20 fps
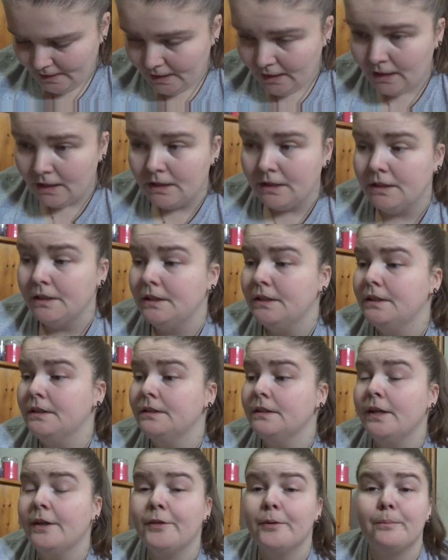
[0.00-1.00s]
uh,
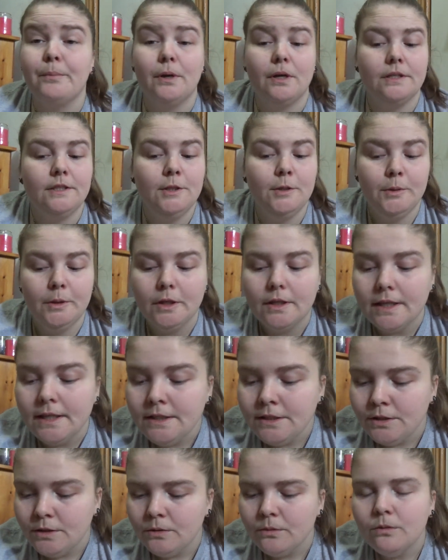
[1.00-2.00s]
another book to look
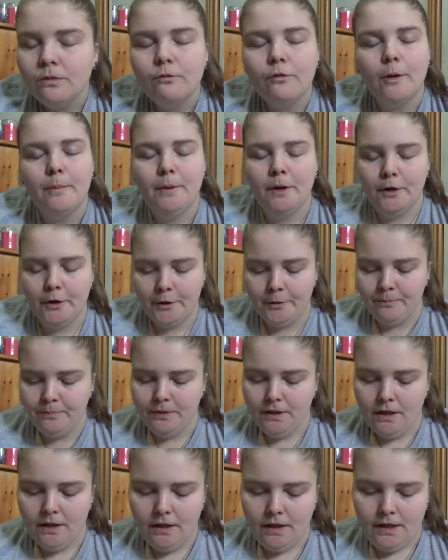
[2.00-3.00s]
into from her.
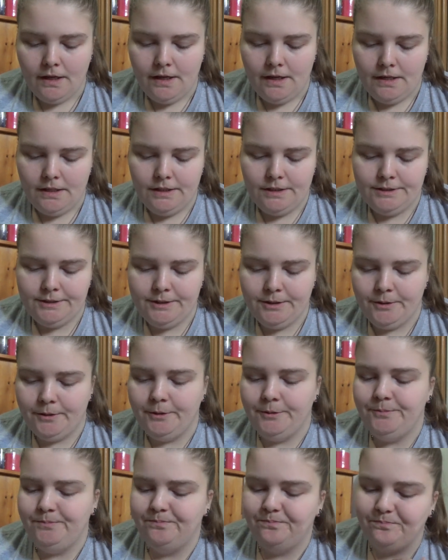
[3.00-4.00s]

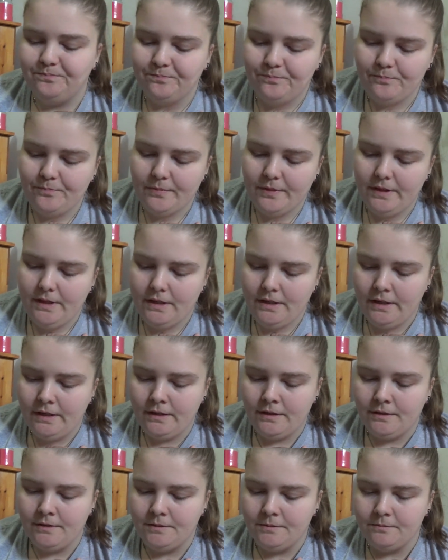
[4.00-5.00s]
So
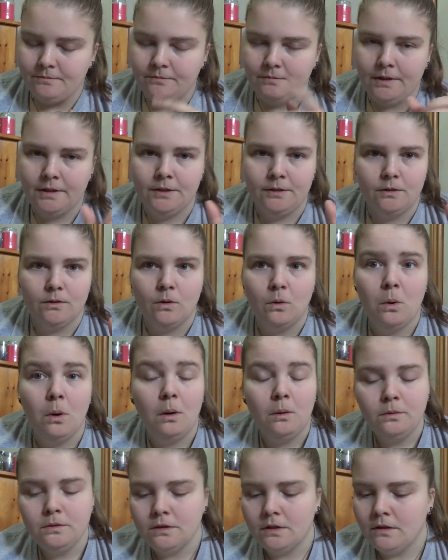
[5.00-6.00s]
um, a little
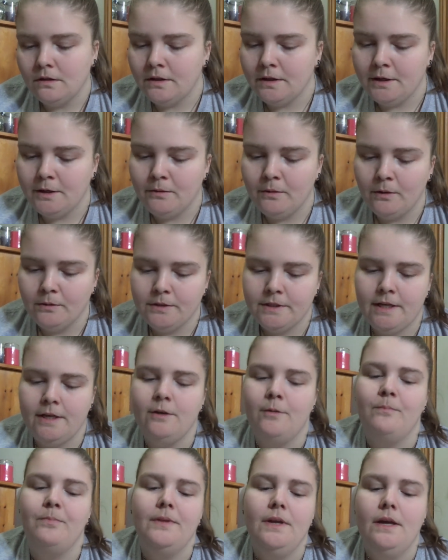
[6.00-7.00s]
quote that I wrote
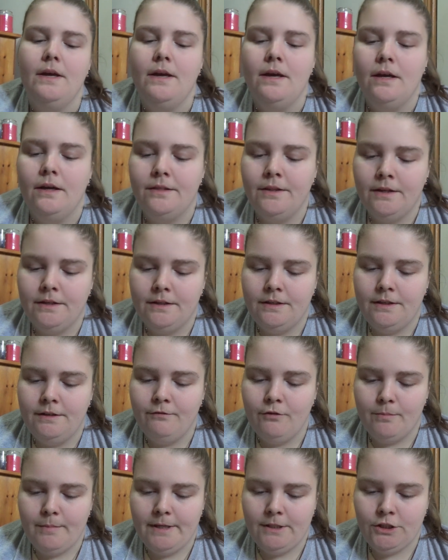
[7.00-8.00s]
down. The
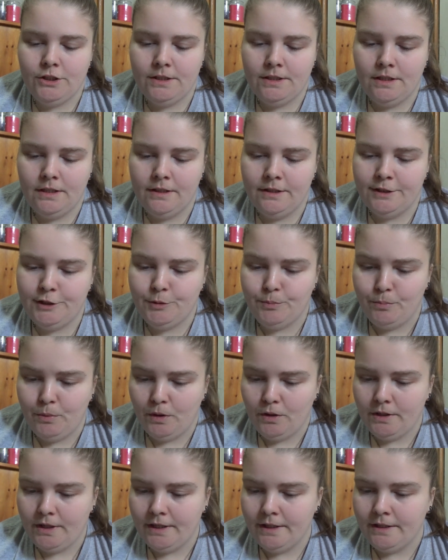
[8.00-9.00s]
information in this
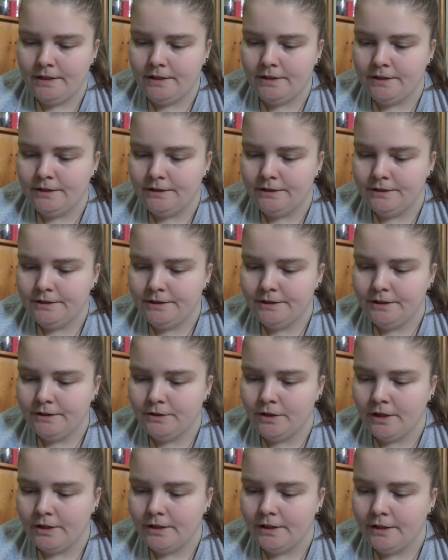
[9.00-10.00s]
book is
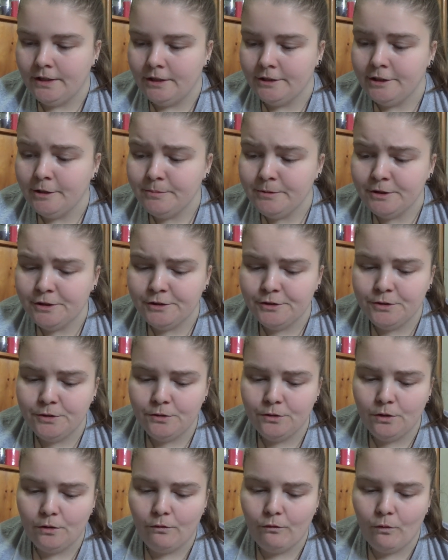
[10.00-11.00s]
not a
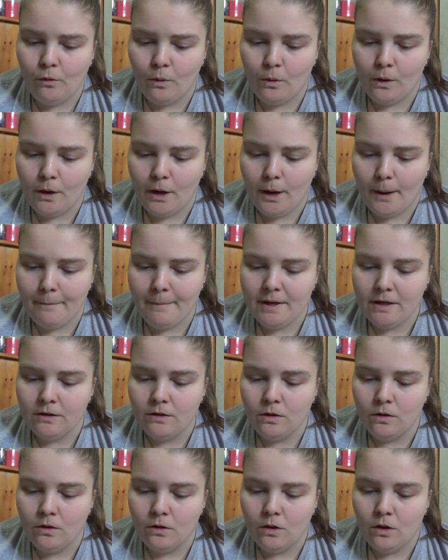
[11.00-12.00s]
substitute for
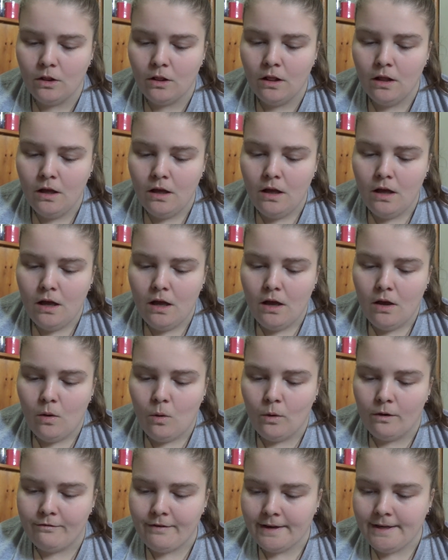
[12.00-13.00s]
medical
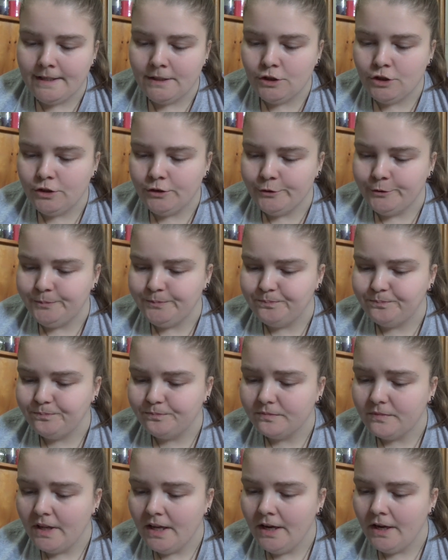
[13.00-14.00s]
or financial
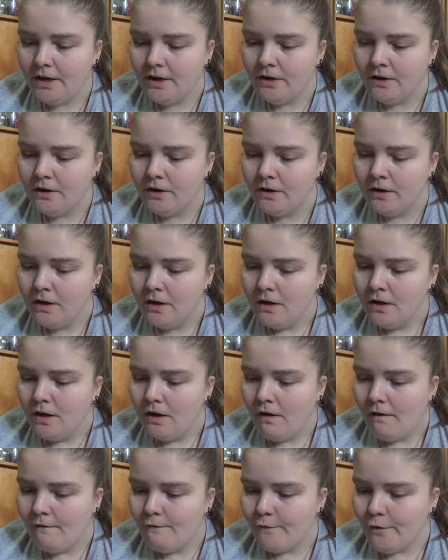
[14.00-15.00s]
care
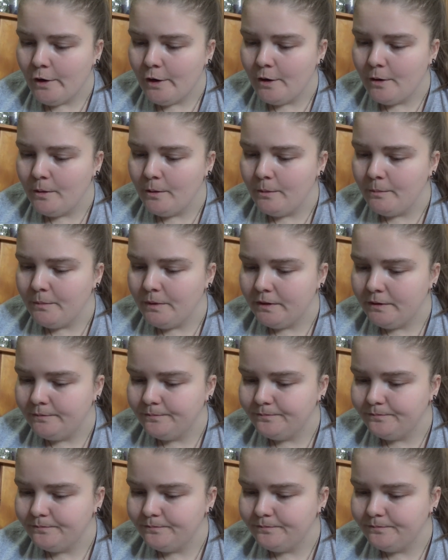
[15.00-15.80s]
from